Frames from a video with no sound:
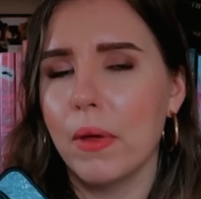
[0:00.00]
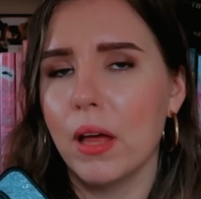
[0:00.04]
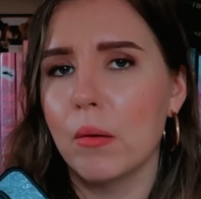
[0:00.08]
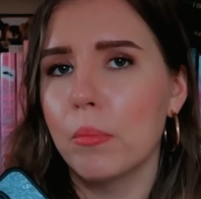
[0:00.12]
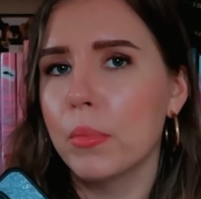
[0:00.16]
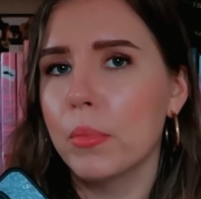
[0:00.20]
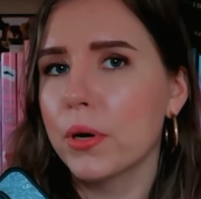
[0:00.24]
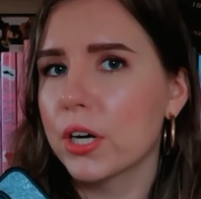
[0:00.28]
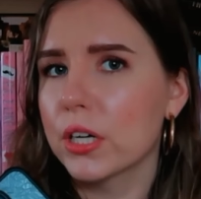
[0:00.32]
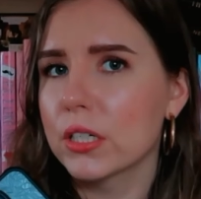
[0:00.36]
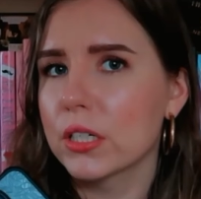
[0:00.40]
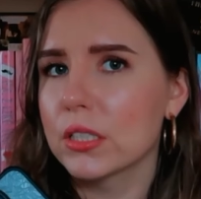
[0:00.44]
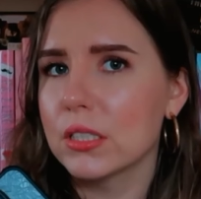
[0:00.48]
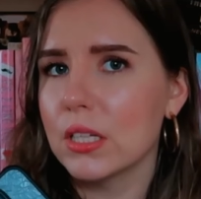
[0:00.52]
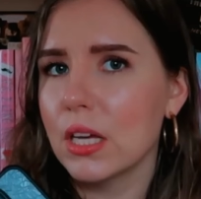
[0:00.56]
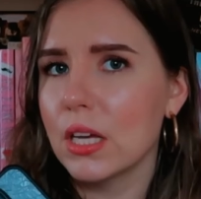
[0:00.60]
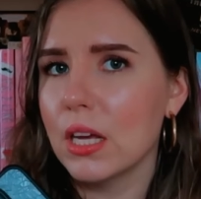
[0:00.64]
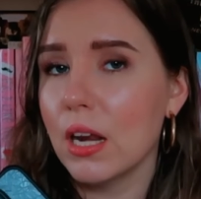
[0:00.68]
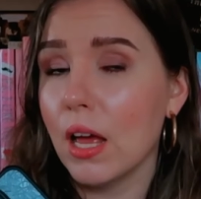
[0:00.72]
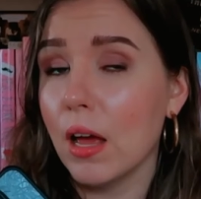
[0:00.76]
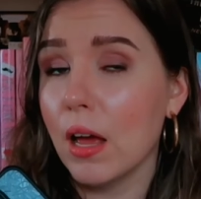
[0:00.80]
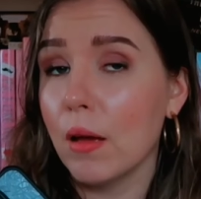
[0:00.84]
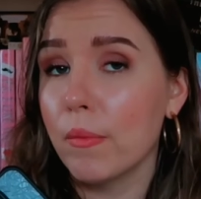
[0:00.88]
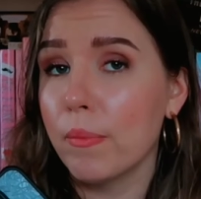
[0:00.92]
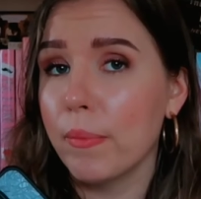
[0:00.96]
a
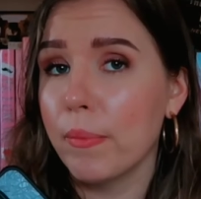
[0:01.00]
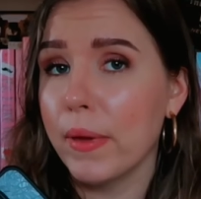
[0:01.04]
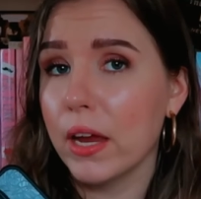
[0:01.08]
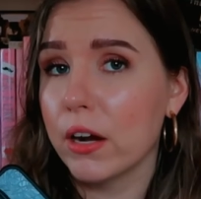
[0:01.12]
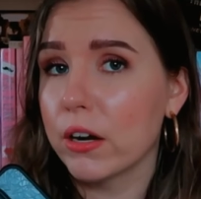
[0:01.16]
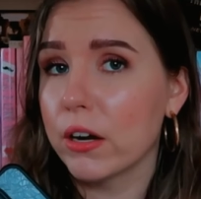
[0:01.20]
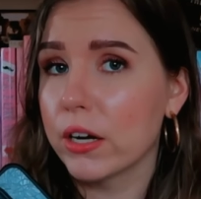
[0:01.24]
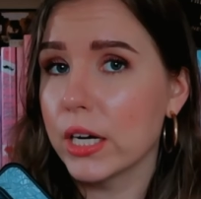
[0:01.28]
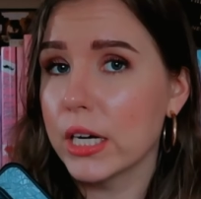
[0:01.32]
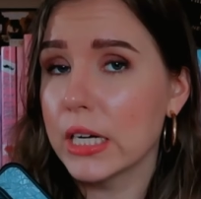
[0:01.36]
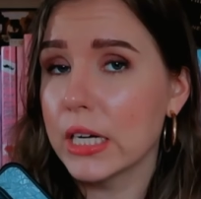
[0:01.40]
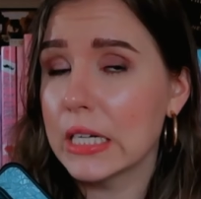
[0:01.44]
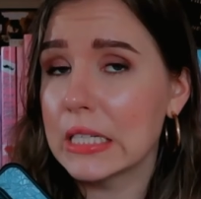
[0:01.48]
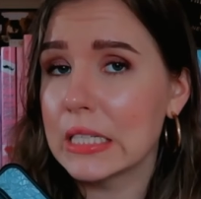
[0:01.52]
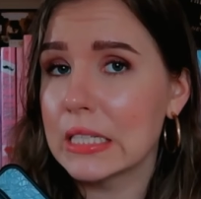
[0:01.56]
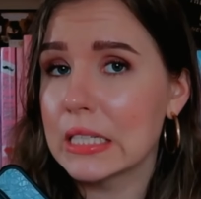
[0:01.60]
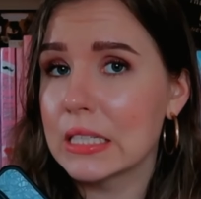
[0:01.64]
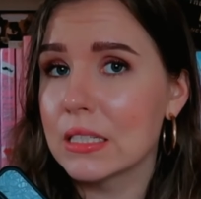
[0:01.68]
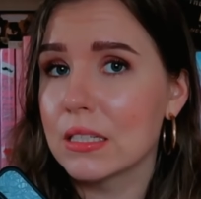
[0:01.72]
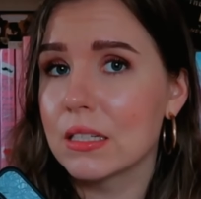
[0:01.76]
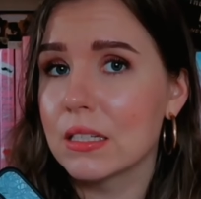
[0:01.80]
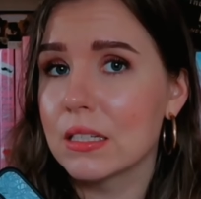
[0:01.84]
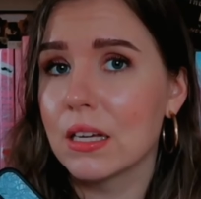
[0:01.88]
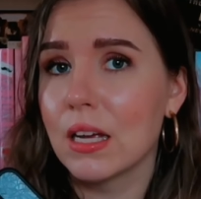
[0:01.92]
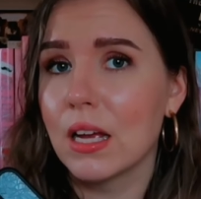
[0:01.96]
person, a
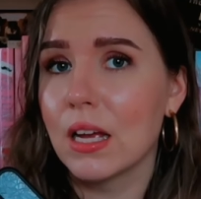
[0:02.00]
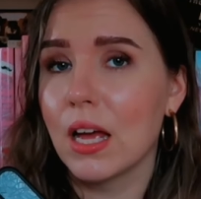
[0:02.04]
parent,